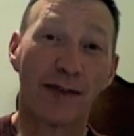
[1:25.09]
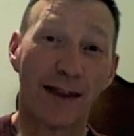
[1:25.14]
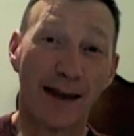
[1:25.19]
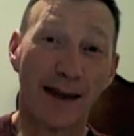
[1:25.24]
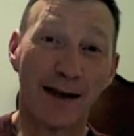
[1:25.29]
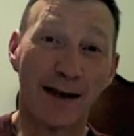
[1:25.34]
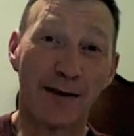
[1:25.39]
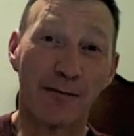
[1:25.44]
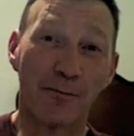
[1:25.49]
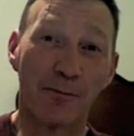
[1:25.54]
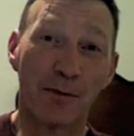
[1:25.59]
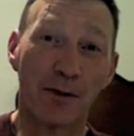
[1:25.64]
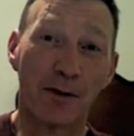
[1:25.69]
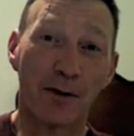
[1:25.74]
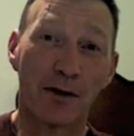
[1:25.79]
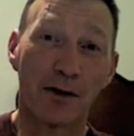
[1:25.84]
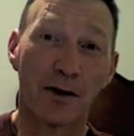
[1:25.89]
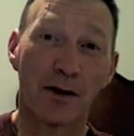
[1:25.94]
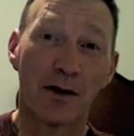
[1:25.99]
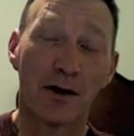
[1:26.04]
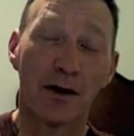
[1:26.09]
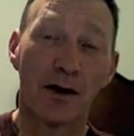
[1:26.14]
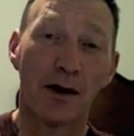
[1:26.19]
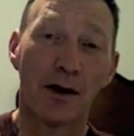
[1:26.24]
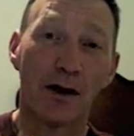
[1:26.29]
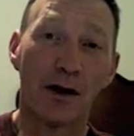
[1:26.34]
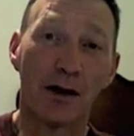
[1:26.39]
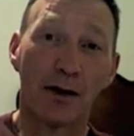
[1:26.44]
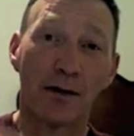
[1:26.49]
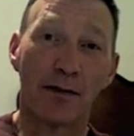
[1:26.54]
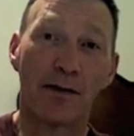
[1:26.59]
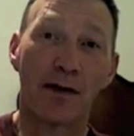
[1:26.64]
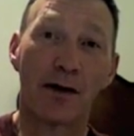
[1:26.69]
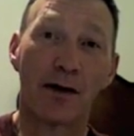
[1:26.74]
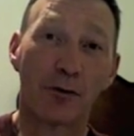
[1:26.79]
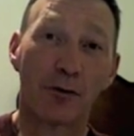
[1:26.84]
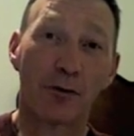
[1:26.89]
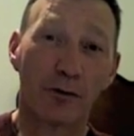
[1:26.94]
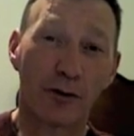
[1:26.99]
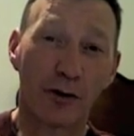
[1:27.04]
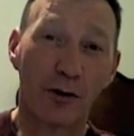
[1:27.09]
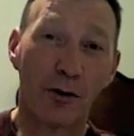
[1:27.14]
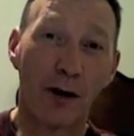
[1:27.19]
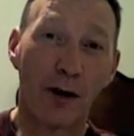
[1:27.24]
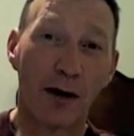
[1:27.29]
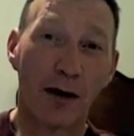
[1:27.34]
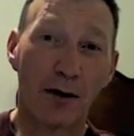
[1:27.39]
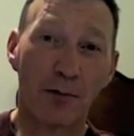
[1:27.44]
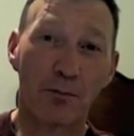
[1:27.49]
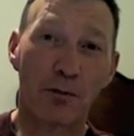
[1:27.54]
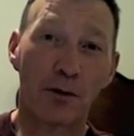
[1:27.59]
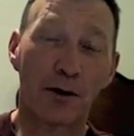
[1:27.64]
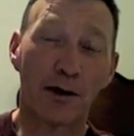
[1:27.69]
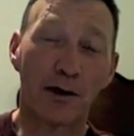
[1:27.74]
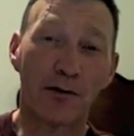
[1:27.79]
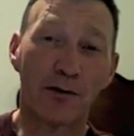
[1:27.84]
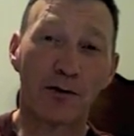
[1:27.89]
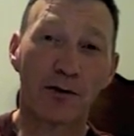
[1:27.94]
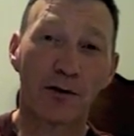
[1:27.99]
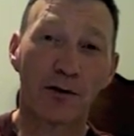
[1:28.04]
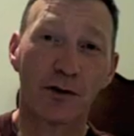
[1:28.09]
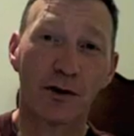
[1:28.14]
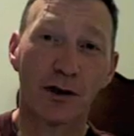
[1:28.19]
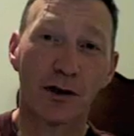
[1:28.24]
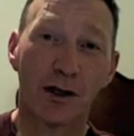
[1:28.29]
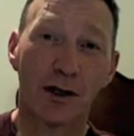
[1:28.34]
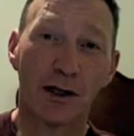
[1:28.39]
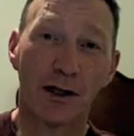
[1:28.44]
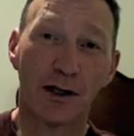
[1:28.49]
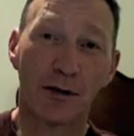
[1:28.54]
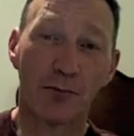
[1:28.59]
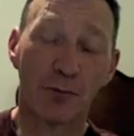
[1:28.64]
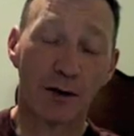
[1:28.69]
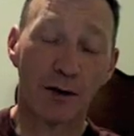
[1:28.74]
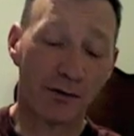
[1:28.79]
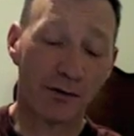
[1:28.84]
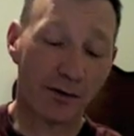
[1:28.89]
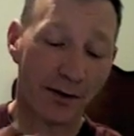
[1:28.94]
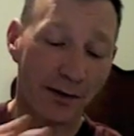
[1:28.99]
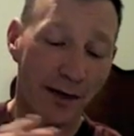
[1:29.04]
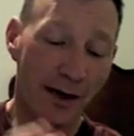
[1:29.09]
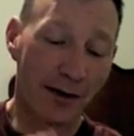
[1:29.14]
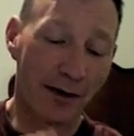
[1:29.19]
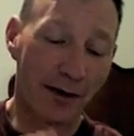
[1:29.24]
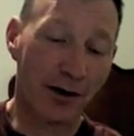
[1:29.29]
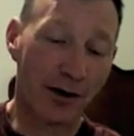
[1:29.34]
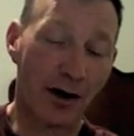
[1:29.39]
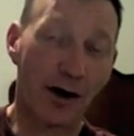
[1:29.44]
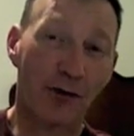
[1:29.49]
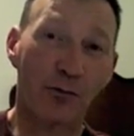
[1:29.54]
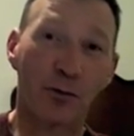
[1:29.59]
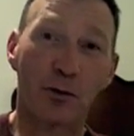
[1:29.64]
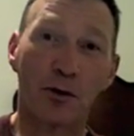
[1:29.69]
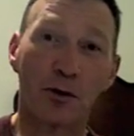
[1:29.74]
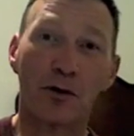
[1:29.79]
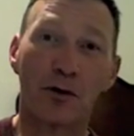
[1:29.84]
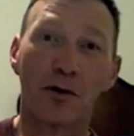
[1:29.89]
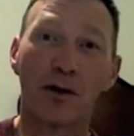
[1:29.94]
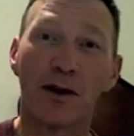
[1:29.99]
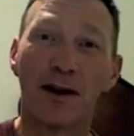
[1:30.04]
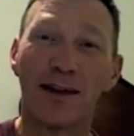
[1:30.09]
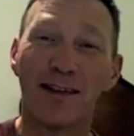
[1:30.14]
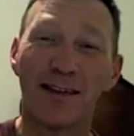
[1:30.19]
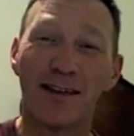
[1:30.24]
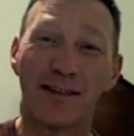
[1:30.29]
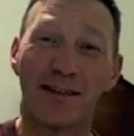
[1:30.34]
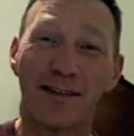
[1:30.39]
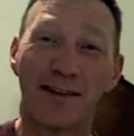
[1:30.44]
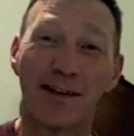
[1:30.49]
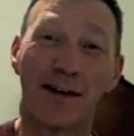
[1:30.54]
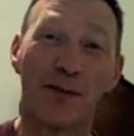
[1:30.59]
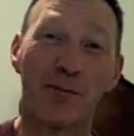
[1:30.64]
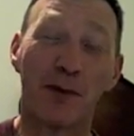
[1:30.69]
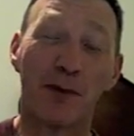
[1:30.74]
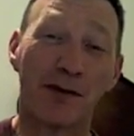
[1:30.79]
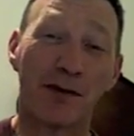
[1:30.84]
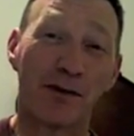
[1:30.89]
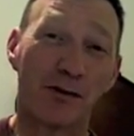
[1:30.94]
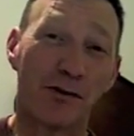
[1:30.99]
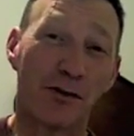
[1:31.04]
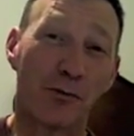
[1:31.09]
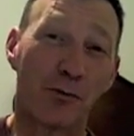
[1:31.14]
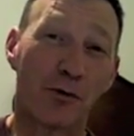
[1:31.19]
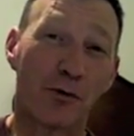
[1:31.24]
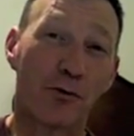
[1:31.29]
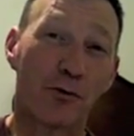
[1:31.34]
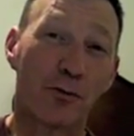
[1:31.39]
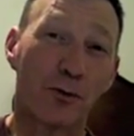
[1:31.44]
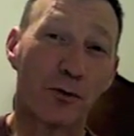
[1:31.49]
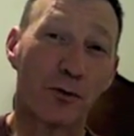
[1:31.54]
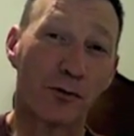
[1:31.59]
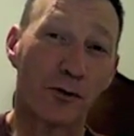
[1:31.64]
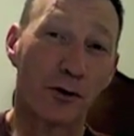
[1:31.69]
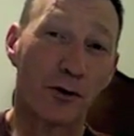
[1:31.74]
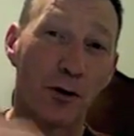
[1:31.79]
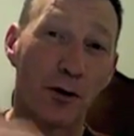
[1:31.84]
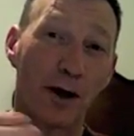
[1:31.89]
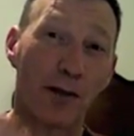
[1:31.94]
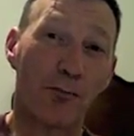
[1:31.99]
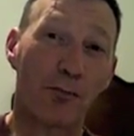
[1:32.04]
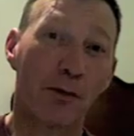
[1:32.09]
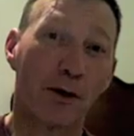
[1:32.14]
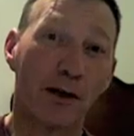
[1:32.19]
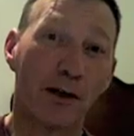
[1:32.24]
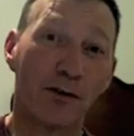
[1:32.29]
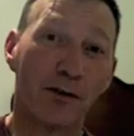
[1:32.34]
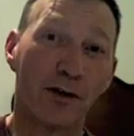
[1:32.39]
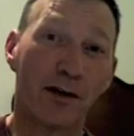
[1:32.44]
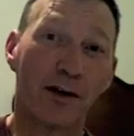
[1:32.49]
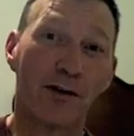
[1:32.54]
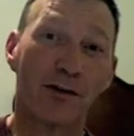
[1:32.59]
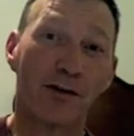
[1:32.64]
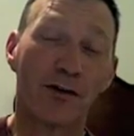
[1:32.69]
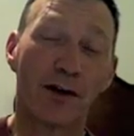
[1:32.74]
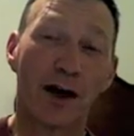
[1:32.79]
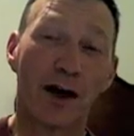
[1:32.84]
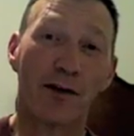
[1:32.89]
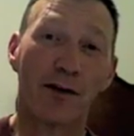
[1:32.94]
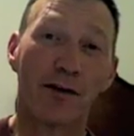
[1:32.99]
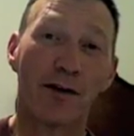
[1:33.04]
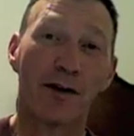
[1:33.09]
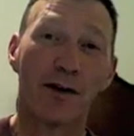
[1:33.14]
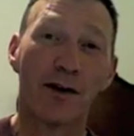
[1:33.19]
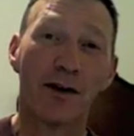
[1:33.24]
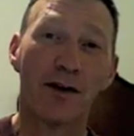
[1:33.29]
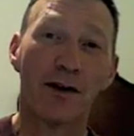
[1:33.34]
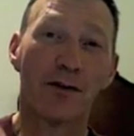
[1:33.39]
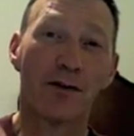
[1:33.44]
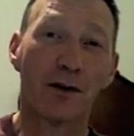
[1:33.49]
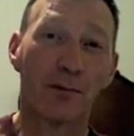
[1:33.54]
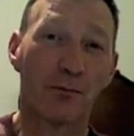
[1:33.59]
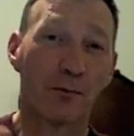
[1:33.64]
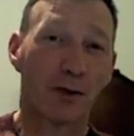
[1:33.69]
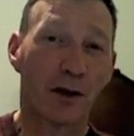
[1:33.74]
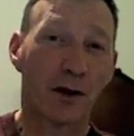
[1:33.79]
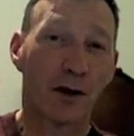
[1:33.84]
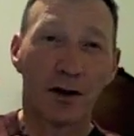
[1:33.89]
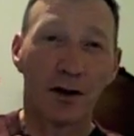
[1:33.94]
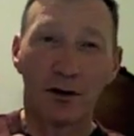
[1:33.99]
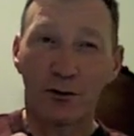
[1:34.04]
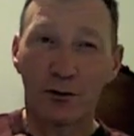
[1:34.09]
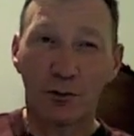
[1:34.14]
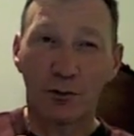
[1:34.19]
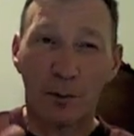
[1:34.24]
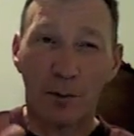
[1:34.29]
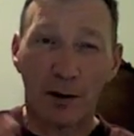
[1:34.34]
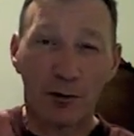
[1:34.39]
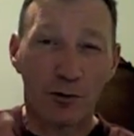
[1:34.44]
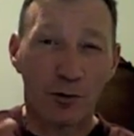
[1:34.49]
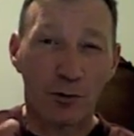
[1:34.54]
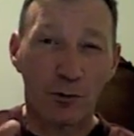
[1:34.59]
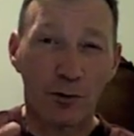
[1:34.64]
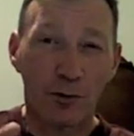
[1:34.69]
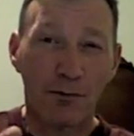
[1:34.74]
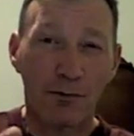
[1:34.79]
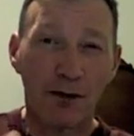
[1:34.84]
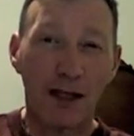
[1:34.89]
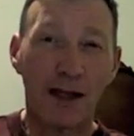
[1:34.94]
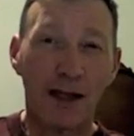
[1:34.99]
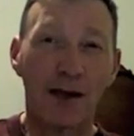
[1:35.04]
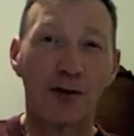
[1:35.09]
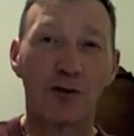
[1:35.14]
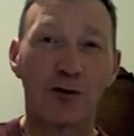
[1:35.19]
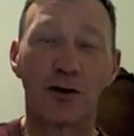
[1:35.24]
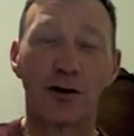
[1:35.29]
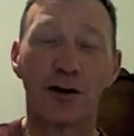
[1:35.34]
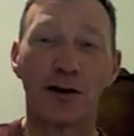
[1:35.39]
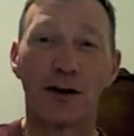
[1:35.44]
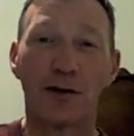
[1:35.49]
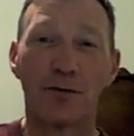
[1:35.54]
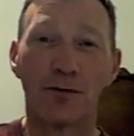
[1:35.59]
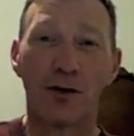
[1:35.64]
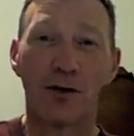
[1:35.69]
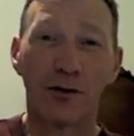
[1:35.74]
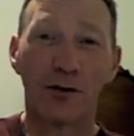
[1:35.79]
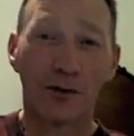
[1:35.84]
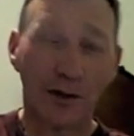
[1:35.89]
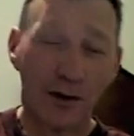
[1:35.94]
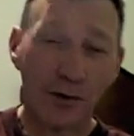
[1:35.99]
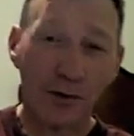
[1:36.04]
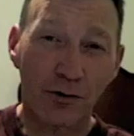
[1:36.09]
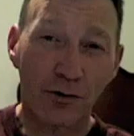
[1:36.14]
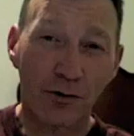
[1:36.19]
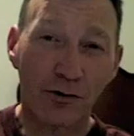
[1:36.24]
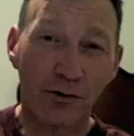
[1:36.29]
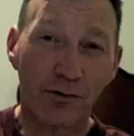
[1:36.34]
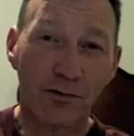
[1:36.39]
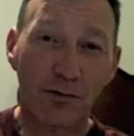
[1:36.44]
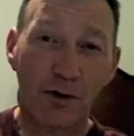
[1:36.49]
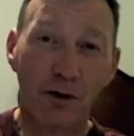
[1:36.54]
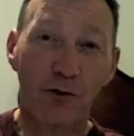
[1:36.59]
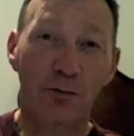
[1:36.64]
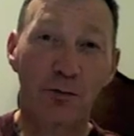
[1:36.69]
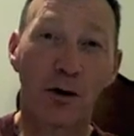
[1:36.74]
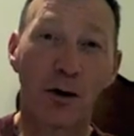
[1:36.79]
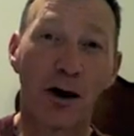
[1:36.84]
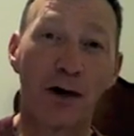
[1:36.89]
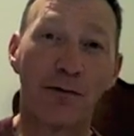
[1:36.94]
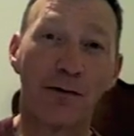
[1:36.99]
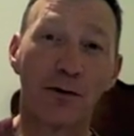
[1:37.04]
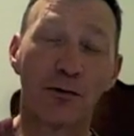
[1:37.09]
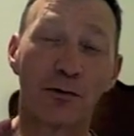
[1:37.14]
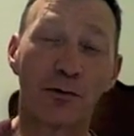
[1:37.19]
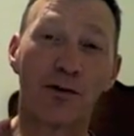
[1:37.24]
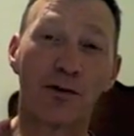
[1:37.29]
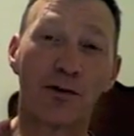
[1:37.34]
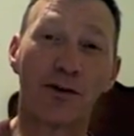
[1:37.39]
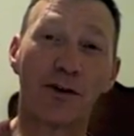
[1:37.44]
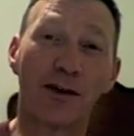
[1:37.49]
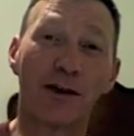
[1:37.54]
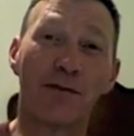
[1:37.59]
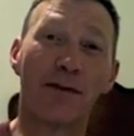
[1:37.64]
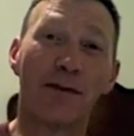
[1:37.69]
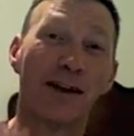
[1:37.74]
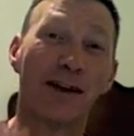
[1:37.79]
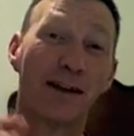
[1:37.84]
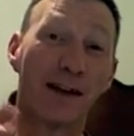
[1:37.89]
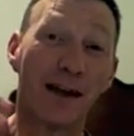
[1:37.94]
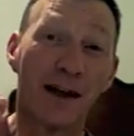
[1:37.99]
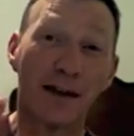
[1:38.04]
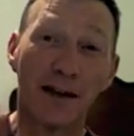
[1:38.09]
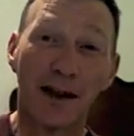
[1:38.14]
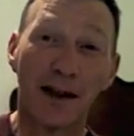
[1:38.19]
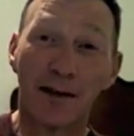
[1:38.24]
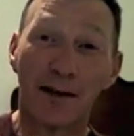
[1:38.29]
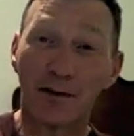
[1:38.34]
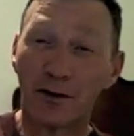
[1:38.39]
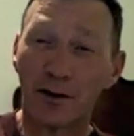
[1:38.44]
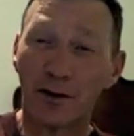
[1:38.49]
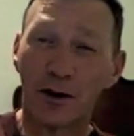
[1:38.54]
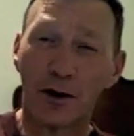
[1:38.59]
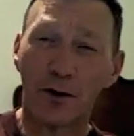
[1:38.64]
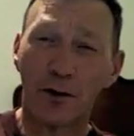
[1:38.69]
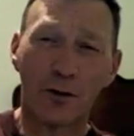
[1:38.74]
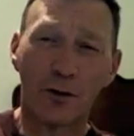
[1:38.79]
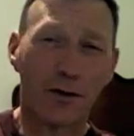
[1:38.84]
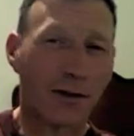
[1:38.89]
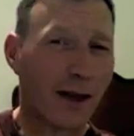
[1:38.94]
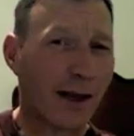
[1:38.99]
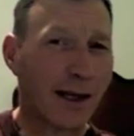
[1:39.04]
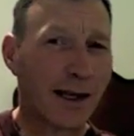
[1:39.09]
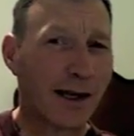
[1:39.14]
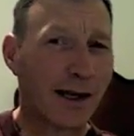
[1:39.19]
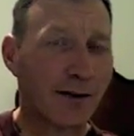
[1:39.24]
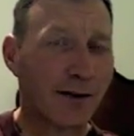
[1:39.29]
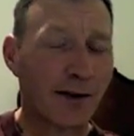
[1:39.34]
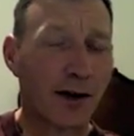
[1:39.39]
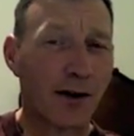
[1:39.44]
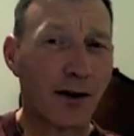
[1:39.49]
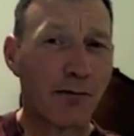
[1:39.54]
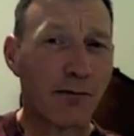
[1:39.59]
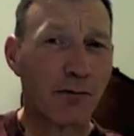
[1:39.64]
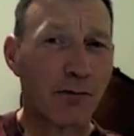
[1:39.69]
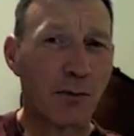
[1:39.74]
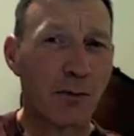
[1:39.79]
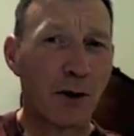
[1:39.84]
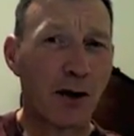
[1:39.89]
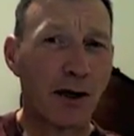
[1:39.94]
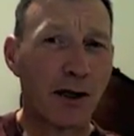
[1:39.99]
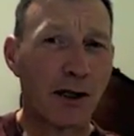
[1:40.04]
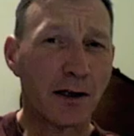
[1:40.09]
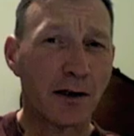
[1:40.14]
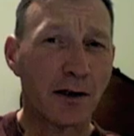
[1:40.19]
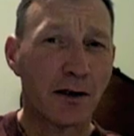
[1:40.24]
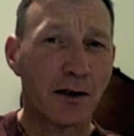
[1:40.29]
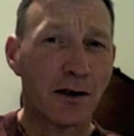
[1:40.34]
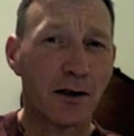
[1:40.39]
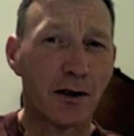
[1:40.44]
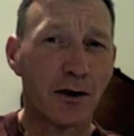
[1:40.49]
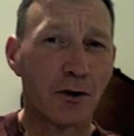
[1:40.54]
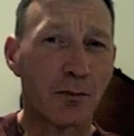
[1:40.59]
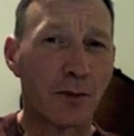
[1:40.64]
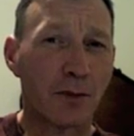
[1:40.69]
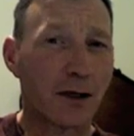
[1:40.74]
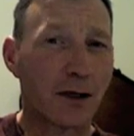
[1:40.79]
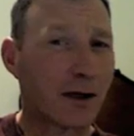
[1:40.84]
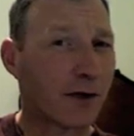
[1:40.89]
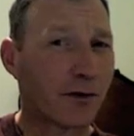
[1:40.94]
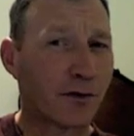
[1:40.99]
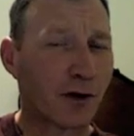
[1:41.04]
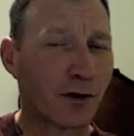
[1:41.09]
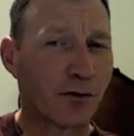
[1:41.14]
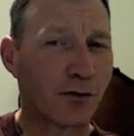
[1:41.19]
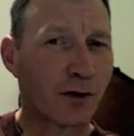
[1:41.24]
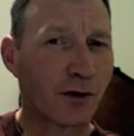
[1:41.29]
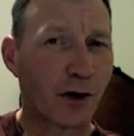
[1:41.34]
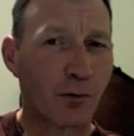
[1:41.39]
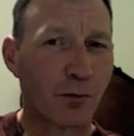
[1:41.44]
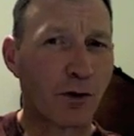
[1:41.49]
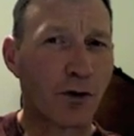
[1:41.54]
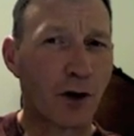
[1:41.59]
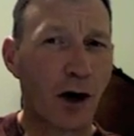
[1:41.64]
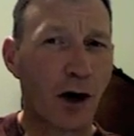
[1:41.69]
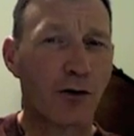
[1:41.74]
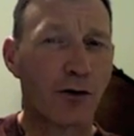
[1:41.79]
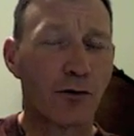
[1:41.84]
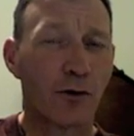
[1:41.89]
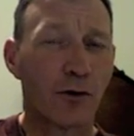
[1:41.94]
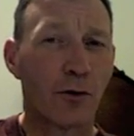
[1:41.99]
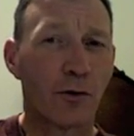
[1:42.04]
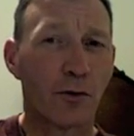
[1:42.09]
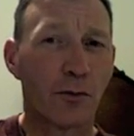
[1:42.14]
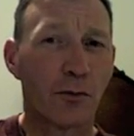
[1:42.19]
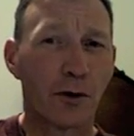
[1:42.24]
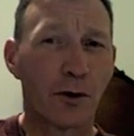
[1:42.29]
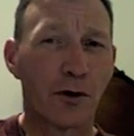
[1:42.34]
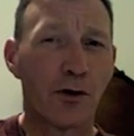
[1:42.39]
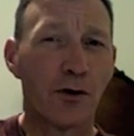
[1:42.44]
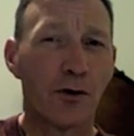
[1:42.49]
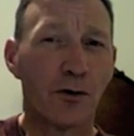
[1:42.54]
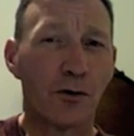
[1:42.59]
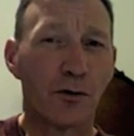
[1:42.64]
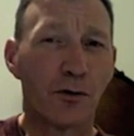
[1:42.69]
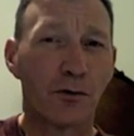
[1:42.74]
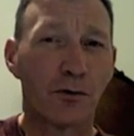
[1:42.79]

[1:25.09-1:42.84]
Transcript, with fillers: them, Uh, they were to go out and preach, and we see that in God's Word, the same message that we're supposed to go out and preach. And it's not some special revelation that false teachers and false prophets receive, that that you know they can't tell everybody, you know, because that's not what God told them to do.